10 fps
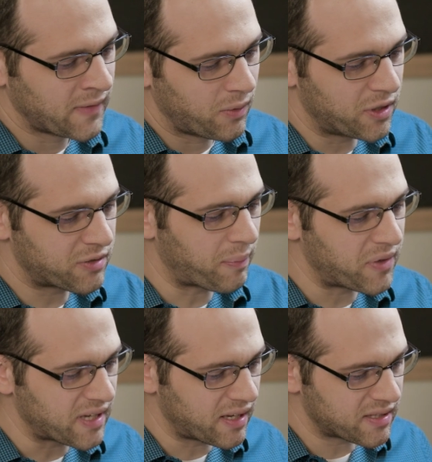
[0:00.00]
Which
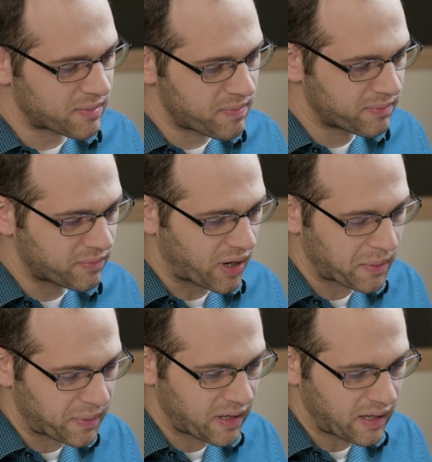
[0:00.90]
represents
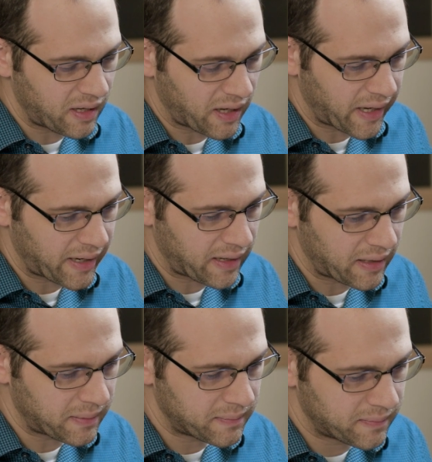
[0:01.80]
probably,
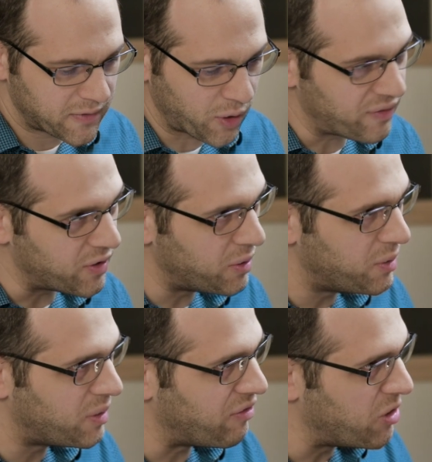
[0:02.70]
so if
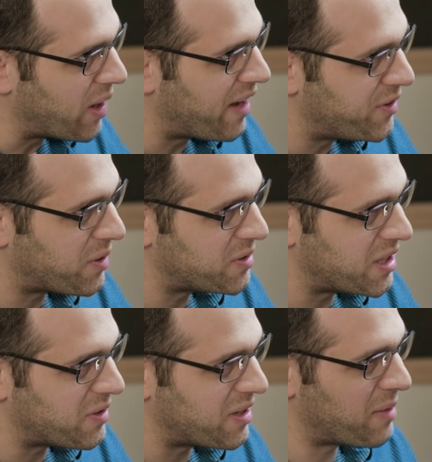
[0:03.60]
you have your own
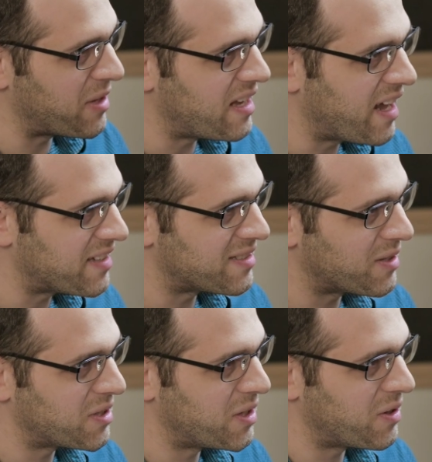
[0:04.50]
secret name and he has his
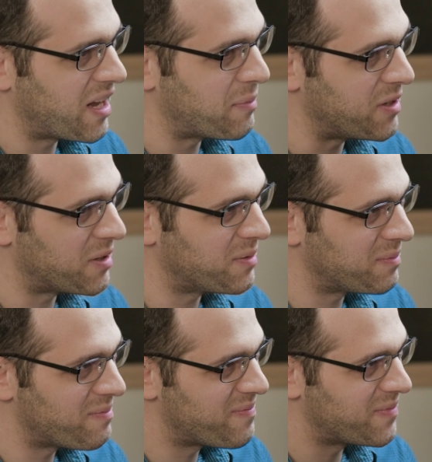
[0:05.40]
own secret name and you're
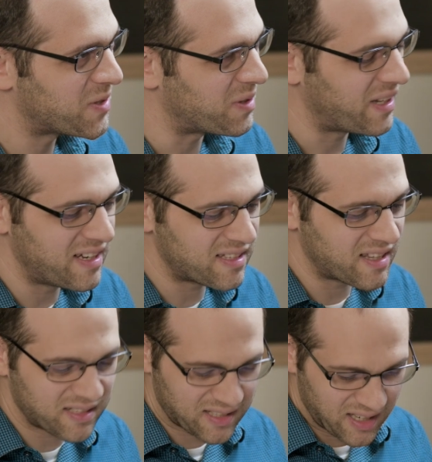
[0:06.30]
sort of let into
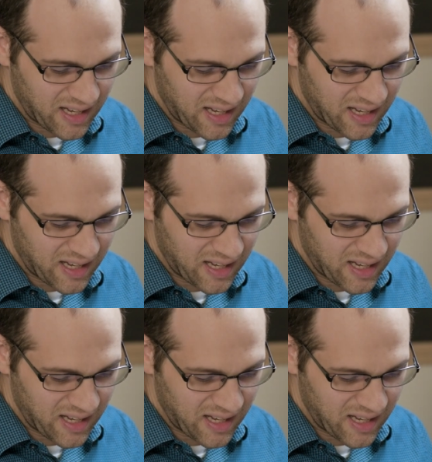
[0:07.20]
this,